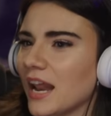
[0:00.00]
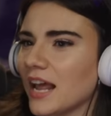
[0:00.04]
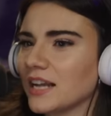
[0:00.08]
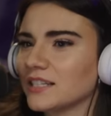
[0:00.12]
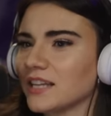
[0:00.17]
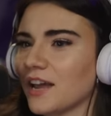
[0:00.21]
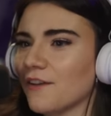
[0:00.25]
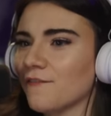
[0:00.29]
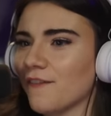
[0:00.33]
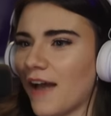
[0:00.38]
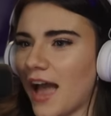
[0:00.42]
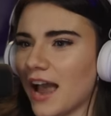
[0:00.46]

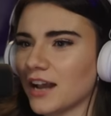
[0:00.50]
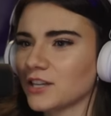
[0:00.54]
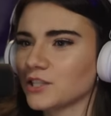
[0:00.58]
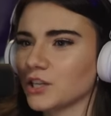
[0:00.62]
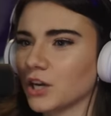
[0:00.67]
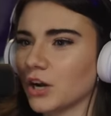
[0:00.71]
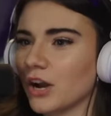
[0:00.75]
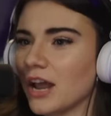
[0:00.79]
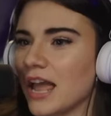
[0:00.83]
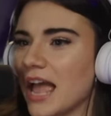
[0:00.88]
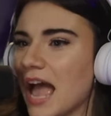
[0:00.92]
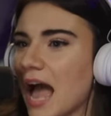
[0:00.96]

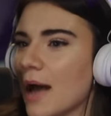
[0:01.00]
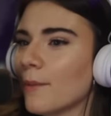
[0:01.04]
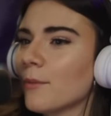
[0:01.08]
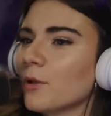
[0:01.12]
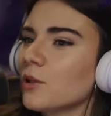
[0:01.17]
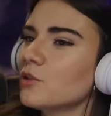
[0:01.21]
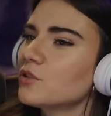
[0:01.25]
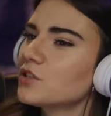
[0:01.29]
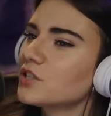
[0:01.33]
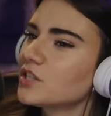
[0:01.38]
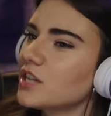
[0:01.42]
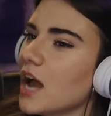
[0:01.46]
anti-vaxxer. How about
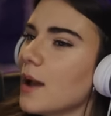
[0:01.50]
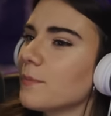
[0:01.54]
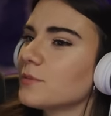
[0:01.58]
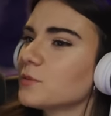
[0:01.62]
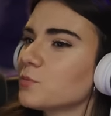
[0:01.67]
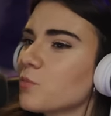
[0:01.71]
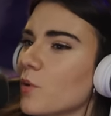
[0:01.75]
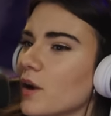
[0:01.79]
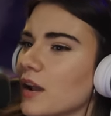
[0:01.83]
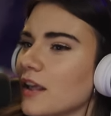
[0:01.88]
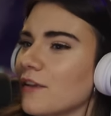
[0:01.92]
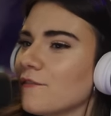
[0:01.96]
you stop
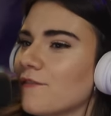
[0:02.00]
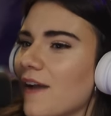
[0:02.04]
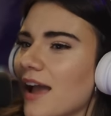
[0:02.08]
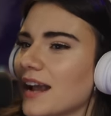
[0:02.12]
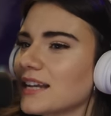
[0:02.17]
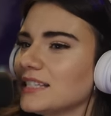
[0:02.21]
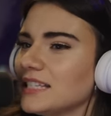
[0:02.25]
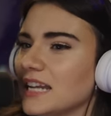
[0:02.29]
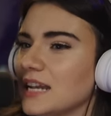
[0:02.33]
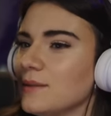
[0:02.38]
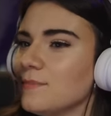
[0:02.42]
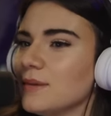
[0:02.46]
spreading
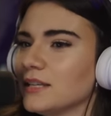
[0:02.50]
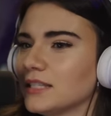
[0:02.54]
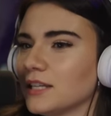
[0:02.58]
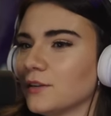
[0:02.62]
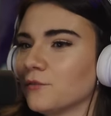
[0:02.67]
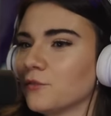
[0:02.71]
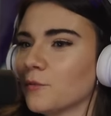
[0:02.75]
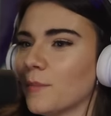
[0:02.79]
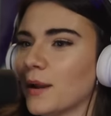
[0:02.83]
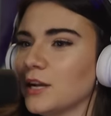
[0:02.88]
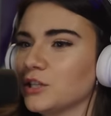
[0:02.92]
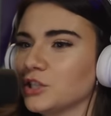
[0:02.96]
vaccine
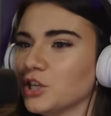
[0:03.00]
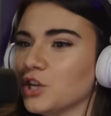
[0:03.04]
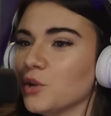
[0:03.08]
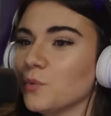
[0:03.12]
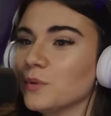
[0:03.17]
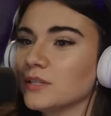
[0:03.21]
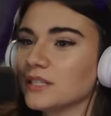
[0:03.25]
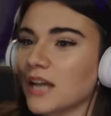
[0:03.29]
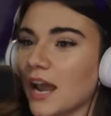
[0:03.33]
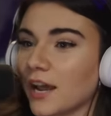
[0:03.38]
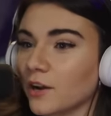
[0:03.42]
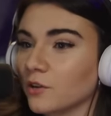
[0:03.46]
misinformation, you
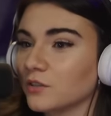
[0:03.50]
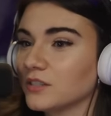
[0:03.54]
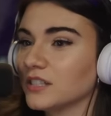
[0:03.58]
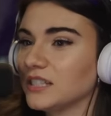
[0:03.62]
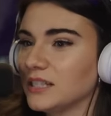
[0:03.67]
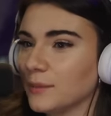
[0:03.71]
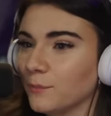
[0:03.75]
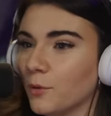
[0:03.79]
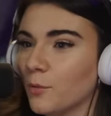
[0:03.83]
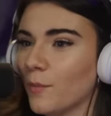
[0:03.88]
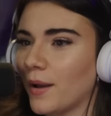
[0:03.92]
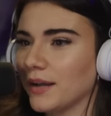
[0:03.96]
entitled
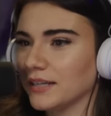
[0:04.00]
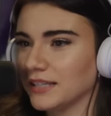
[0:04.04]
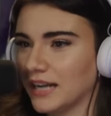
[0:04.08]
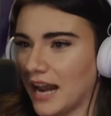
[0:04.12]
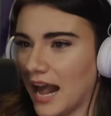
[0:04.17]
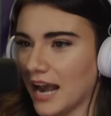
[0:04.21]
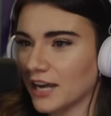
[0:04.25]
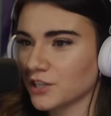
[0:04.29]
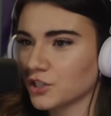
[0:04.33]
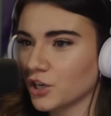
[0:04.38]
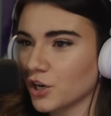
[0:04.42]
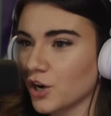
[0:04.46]
simple-minded
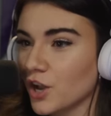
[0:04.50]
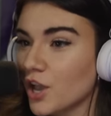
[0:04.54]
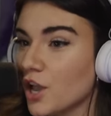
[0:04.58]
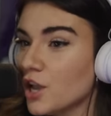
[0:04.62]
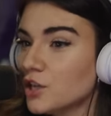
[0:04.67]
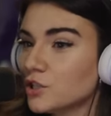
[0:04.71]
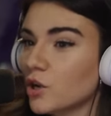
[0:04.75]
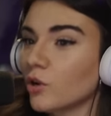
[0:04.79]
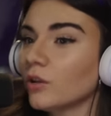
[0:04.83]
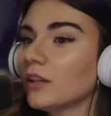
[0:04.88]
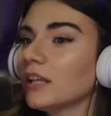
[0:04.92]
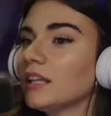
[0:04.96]
actor?
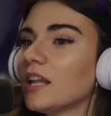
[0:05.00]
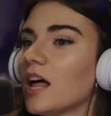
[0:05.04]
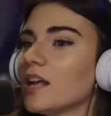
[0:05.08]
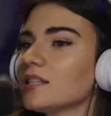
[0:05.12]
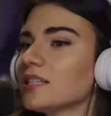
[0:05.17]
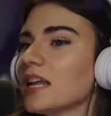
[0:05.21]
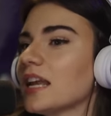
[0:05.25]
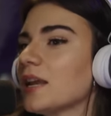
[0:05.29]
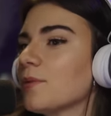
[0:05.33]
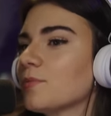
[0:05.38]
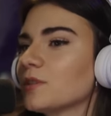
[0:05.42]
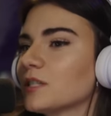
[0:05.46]
Totally lost
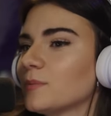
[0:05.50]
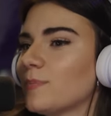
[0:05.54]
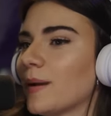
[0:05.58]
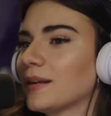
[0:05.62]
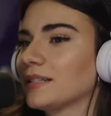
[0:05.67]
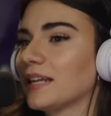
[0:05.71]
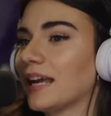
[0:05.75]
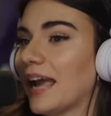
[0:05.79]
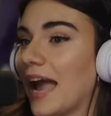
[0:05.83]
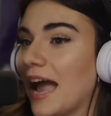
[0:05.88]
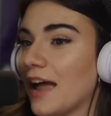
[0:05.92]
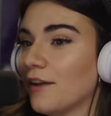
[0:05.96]
any
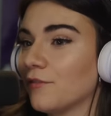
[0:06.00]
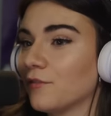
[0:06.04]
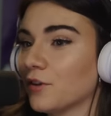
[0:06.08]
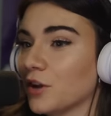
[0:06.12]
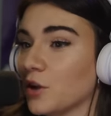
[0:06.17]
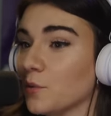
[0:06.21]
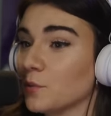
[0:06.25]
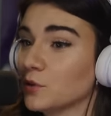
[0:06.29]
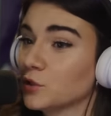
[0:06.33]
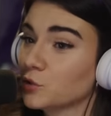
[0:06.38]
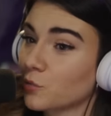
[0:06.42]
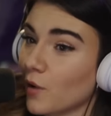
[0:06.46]
respect I had for
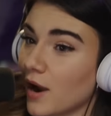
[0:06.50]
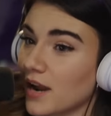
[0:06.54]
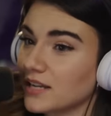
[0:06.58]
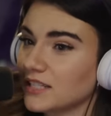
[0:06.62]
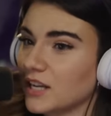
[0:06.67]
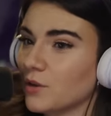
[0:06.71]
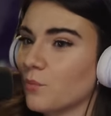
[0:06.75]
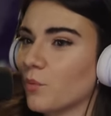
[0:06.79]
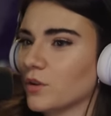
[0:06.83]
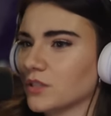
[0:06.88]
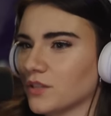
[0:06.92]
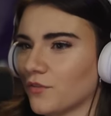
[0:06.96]
you, which
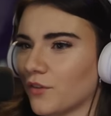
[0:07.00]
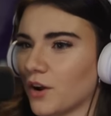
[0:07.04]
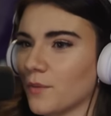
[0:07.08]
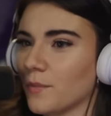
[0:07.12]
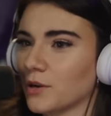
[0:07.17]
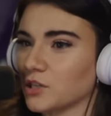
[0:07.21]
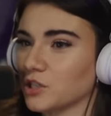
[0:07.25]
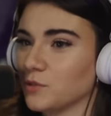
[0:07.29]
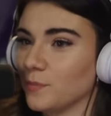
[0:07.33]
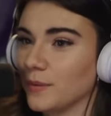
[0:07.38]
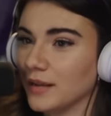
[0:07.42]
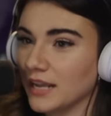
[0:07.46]
granted wasn't very
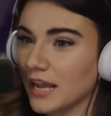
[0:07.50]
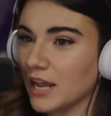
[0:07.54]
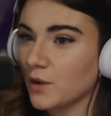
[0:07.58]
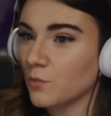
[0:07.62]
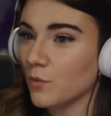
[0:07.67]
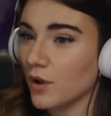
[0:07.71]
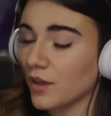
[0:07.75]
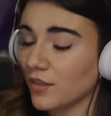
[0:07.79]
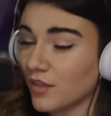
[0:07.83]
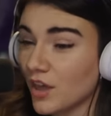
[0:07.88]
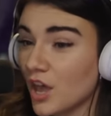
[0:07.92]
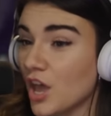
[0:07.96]
much to begin
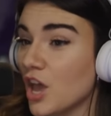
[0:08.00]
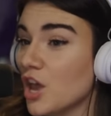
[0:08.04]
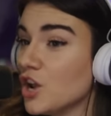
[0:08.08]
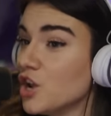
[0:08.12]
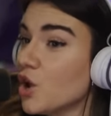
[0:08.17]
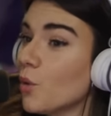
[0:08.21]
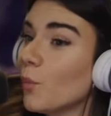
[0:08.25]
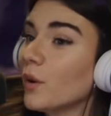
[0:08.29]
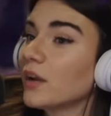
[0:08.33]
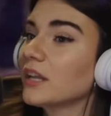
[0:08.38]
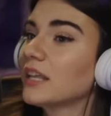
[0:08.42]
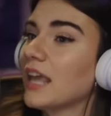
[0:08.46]
with.
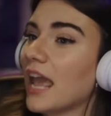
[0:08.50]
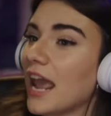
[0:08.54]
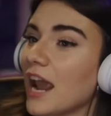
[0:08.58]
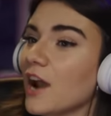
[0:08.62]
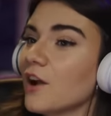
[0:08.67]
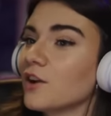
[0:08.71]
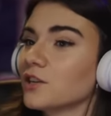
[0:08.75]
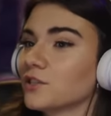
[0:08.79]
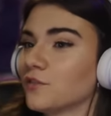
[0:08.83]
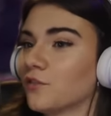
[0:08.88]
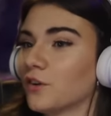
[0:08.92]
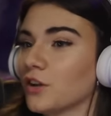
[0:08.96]
No one
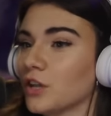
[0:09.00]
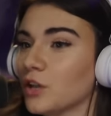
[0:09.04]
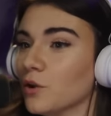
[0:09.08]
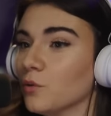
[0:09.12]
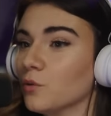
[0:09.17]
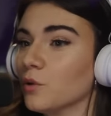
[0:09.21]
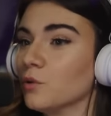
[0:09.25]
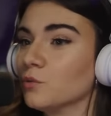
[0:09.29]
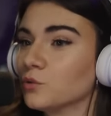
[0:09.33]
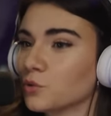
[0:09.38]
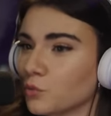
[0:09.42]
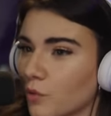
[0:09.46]
cares for you,
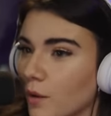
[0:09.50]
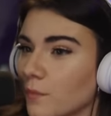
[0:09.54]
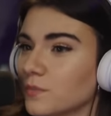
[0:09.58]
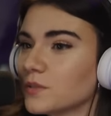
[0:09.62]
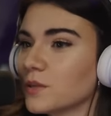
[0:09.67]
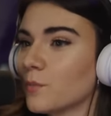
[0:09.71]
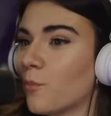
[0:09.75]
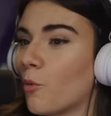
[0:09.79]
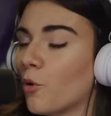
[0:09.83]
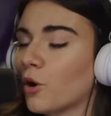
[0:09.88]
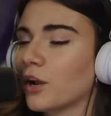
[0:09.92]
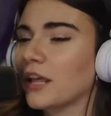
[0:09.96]
you
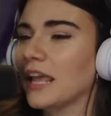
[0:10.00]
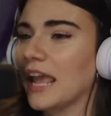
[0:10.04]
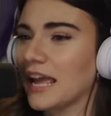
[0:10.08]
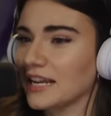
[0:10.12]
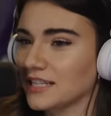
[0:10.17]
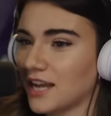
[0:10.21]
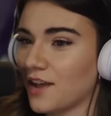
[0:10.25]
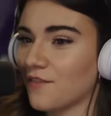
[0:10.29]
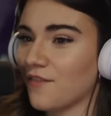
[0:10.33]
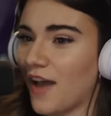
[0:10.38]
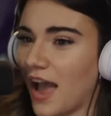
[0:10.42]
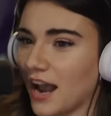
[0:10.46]
Trump-supporting
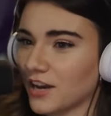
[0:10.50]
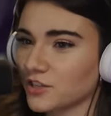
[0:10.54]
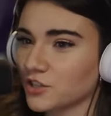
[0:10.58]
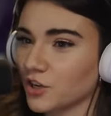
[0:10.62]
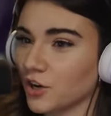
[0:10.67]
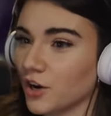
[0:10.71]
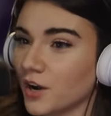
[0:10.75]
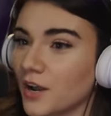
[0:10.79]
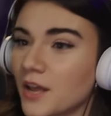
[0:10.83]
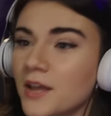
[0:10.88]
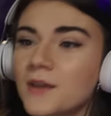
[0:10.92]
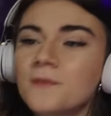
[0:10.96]
anti-vaxxer.